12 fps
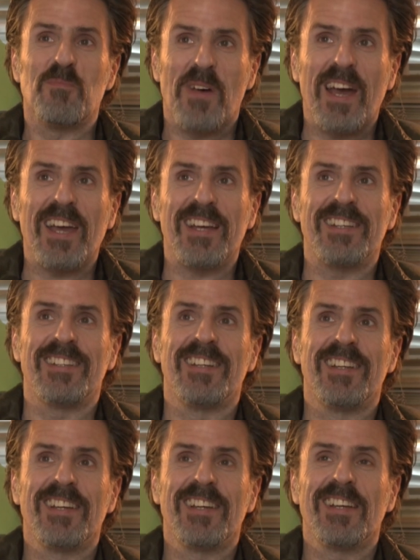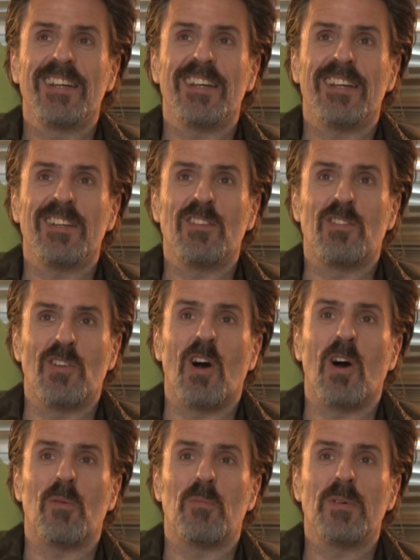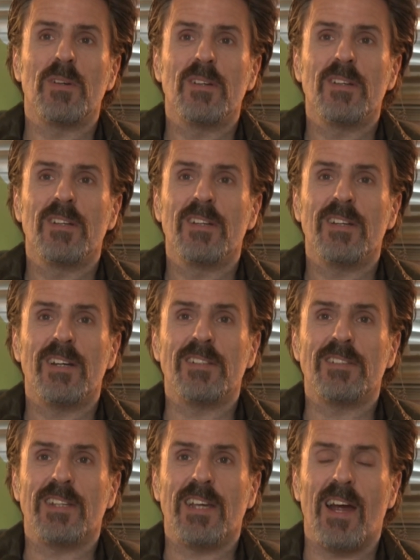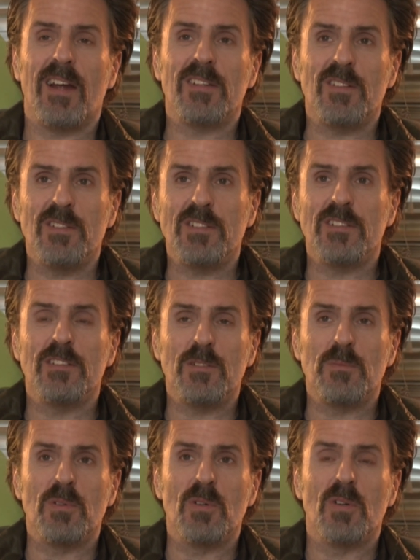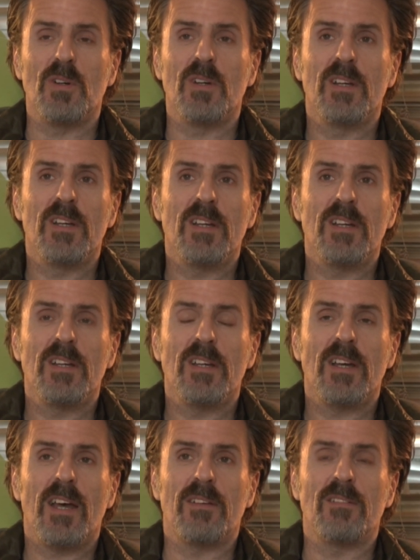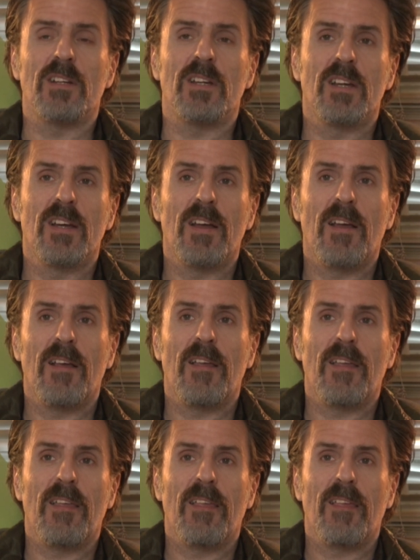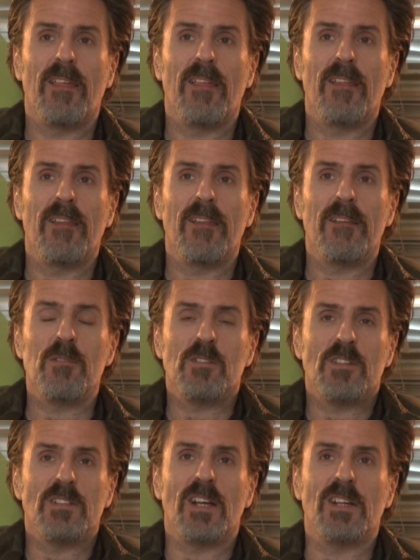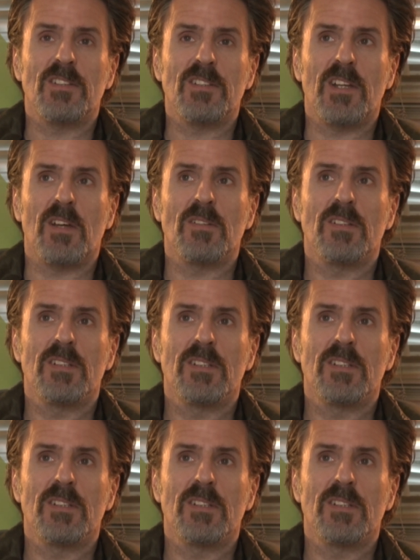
main job as a character is to support Henry, which is nice, you know.